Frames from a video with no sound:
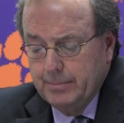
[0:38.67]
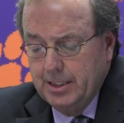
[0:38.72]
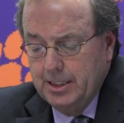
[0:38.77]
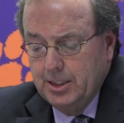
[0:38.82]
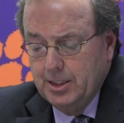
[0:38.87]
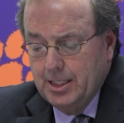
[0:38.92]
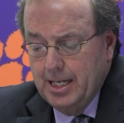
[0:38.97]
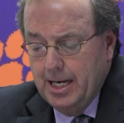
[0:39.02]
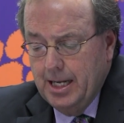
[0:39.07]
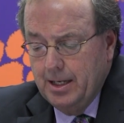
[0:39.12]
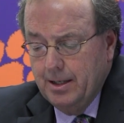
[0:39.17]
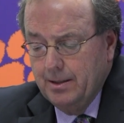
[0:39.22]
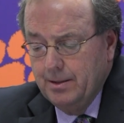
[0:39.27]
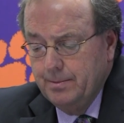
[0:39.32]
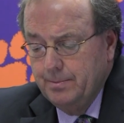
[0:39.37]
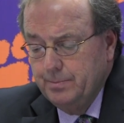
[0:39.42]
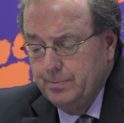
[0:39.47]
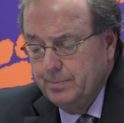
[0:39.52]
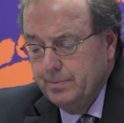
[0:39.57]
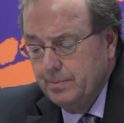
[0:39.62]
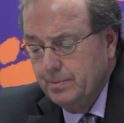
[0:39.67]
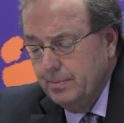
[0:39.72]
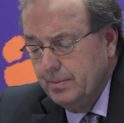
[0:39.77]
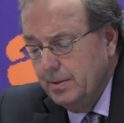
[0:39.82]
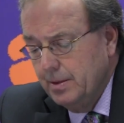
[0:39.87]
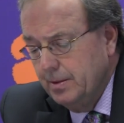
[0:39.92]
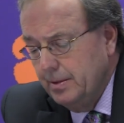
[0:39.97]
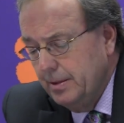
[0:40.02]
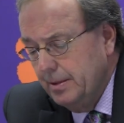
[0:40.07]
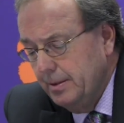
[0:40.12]
He's got
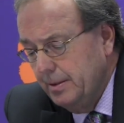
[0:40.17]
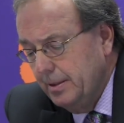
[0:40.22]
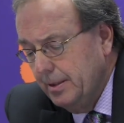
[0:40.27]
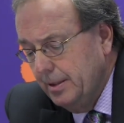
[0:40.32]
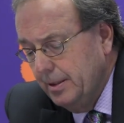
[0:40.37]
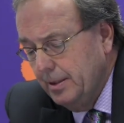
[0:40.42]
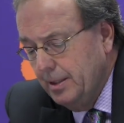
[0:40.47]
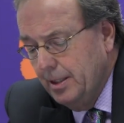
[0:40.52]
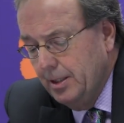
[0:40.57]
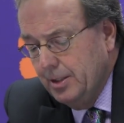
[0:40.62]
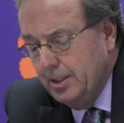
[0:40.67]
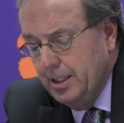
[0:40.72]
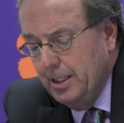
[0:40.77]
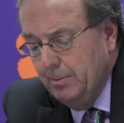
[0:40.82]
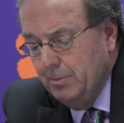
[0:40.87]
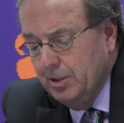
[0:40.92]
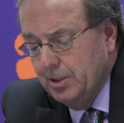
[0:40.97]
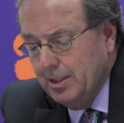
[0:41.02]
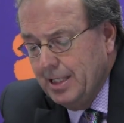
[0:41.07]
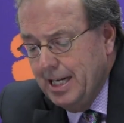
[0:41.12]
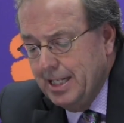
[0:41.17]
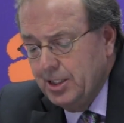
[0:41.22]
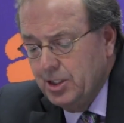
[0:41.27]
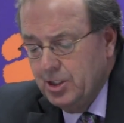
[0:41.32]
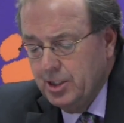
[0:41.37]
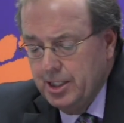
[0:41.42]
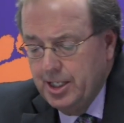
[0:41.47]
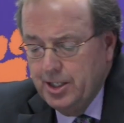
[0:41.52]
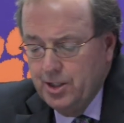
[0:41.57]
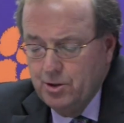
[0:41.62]
a team that's got
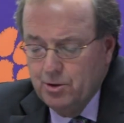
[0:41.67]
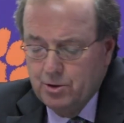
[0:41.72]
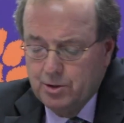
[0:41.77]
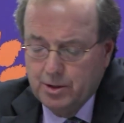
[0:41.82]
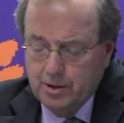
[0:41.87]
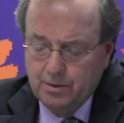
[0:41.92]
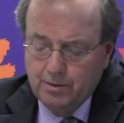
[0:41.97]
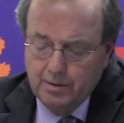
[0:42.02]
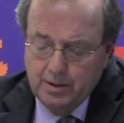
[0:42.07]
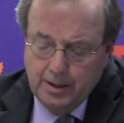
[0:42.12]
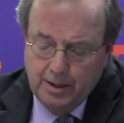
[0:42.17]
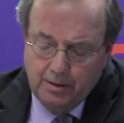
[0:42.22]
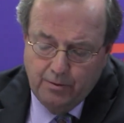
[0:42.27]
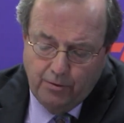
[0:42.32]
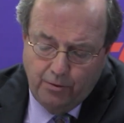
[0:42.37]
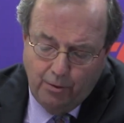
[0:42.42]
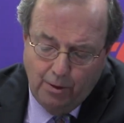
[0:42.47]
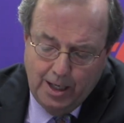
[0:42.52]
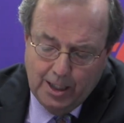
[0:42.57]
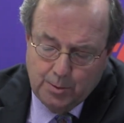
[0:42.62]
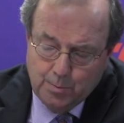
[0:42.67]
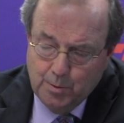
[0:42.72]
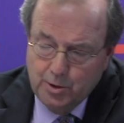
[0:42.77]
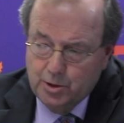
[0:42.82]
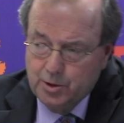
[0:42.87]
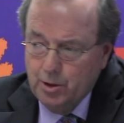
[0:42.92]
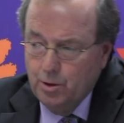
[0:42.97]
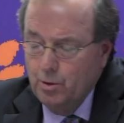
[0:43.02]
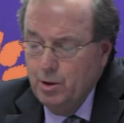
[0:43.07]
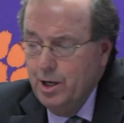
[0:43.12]
seniors and freshmen,
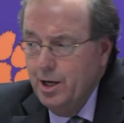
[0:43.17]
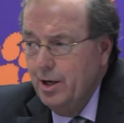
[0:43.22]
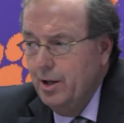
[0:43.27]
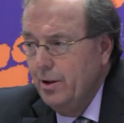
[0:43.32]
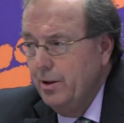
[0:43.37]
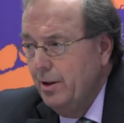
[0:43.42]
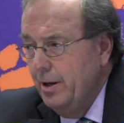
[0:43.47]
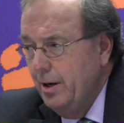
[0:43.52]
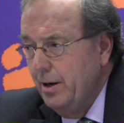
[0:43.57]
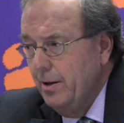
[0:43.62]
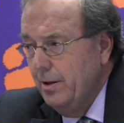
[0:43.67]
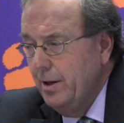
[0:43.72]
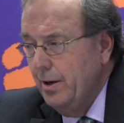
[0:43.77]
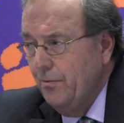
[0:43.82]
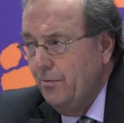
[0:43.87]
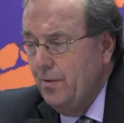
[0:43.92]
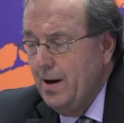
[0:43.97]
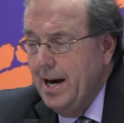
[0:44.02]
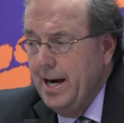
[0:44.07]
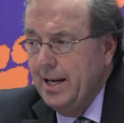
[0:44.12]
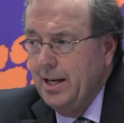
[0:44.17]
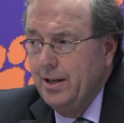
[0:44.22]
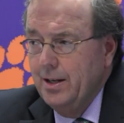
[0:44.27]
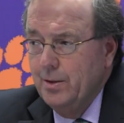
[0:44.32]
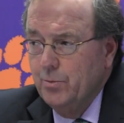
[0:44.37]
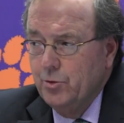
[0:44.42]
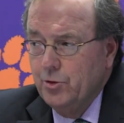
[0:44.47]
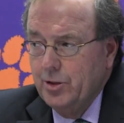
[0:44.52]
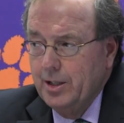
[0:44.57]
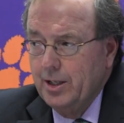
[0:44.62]
so they're finding
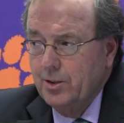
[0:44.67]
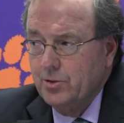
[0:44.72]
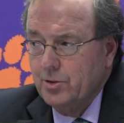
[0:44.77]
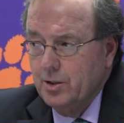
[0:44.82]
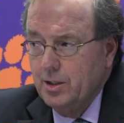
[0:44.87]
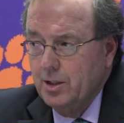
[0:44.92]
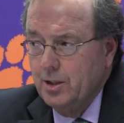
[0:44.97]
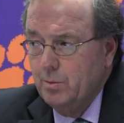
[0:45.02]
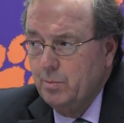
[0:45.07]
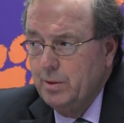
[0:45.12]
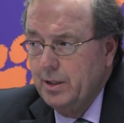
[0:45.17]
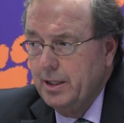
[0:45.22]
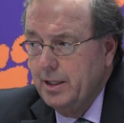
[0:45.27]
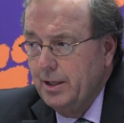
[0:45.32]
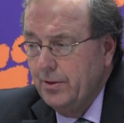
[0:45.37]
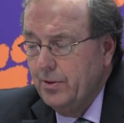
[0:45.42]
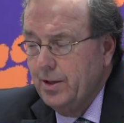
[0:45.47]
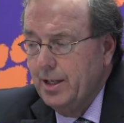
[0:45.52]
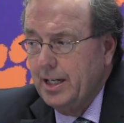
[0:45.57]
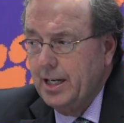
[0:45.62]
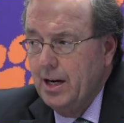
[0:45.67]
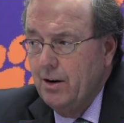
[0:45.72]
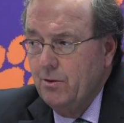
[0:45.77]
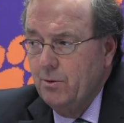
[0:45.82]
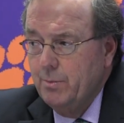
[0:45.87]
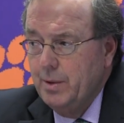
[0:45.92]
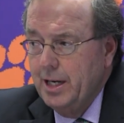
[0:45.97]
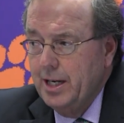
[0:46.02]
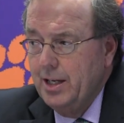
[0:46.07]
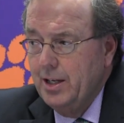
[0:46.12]
themselves a little bit. I think
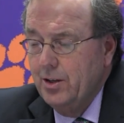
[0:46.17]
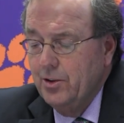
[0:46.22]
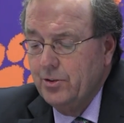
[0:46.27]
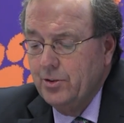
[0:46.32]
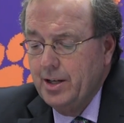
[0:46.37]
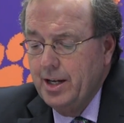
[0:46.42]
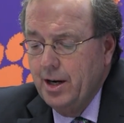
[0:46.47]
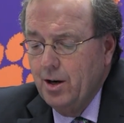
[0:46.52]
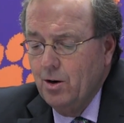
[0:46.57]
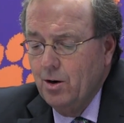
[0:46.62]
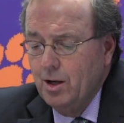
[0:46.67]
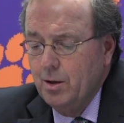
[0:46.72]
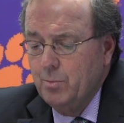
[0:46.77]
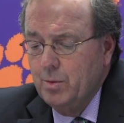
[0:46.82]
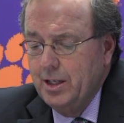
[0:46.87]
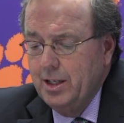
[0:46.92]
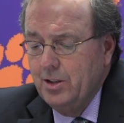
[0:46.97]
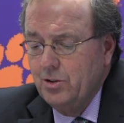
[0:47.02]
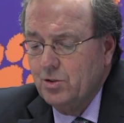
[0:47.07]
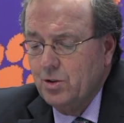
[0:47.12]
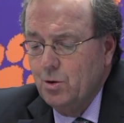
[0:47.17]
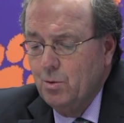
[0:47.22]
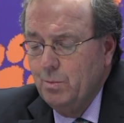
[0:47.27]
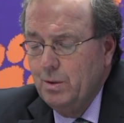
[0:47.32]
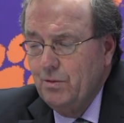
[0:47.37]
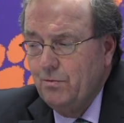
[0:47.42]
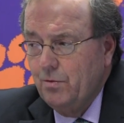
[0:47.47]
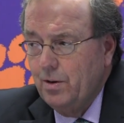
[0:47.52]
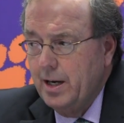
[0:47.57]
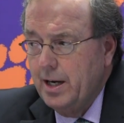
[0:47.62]
everybody is now early, but he's going
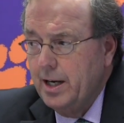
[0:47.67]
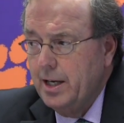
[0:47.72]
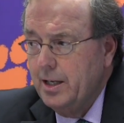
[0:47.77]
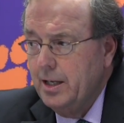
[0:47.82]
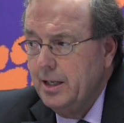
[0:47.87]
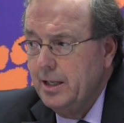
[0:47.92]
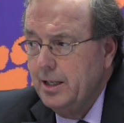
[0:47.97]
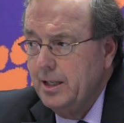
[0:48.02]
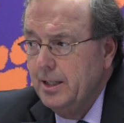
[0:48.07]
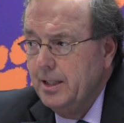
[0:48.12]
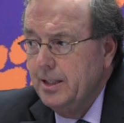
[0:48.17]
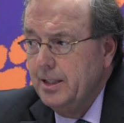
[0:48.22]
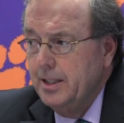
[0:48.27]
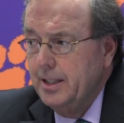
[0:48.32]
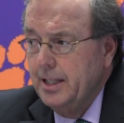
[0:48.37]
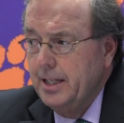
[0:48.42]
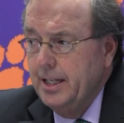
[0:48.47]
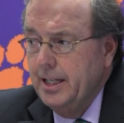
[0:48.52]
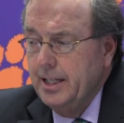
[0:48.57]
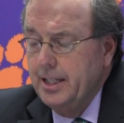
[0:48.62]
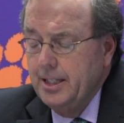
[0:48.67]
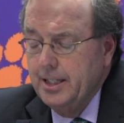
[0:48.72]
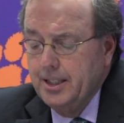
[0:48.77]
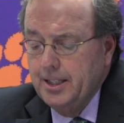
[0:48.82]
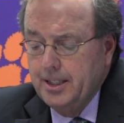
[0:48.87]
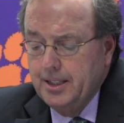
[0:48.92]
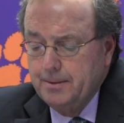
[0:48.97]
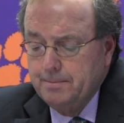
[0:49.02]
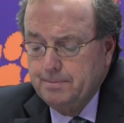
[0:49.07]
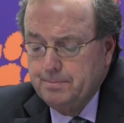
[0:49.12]
to be fine, and
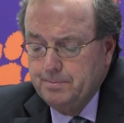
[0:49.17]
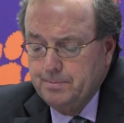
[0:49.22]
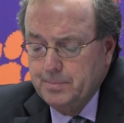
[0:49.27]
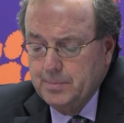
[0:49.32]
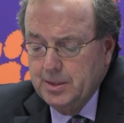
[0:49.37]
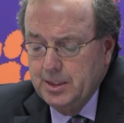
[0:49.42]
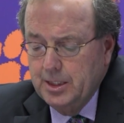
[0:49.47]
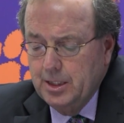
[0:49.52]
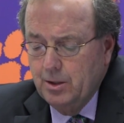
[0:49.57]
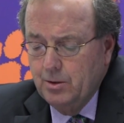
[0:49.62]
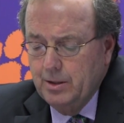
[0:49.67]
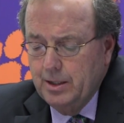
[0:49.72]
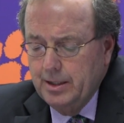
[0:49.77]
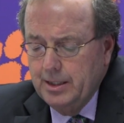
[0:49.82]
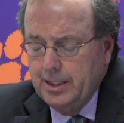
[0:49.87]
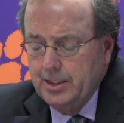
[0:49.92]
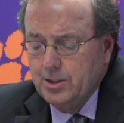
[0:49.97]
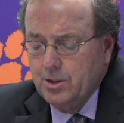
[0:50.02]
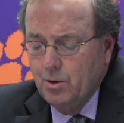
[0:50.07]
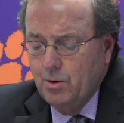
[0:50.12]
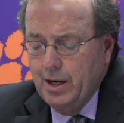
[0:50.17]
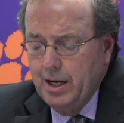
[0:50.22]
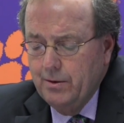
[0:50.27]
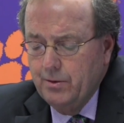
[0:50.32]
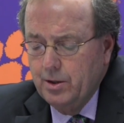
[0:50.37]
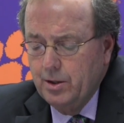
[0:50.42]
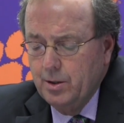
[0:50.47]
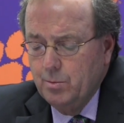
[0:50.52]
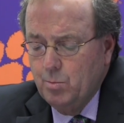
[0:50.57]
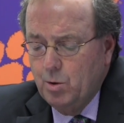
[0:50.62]
he's going to
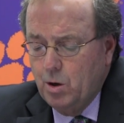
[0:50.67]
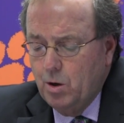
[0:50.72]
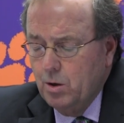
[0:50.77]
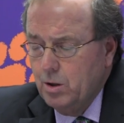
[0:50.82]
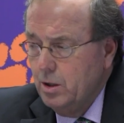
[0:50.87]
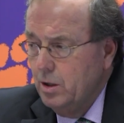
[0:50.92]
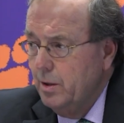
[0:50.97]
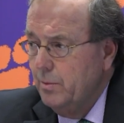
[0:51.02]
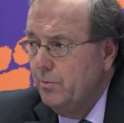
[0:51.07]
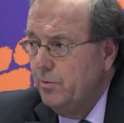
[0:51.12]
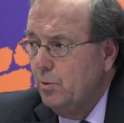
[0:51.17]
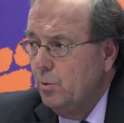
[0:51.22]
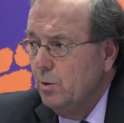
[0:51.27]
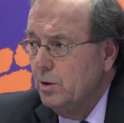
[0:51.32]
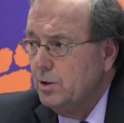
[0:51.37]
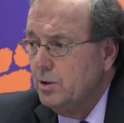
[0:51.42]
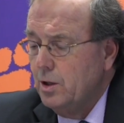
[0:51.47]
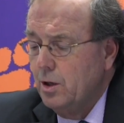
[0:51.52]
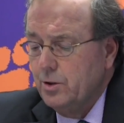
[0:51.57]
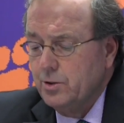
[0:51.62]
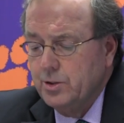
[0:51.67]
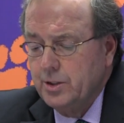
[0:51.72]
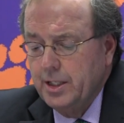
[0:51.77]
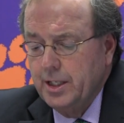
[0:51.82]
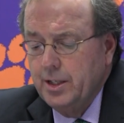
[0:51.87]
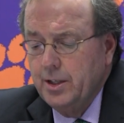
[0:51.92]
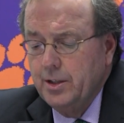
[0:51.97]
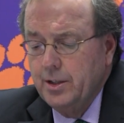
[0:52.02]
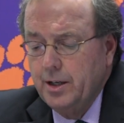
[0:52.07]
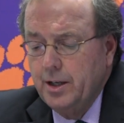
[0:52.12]
have a good ball club before it's all
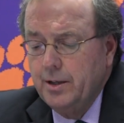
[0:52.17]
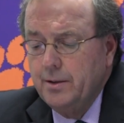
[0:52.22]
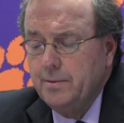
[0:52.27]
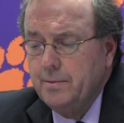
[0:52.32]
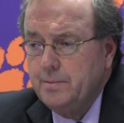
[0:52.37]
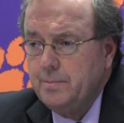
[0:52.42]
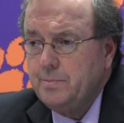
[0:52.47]
said and done.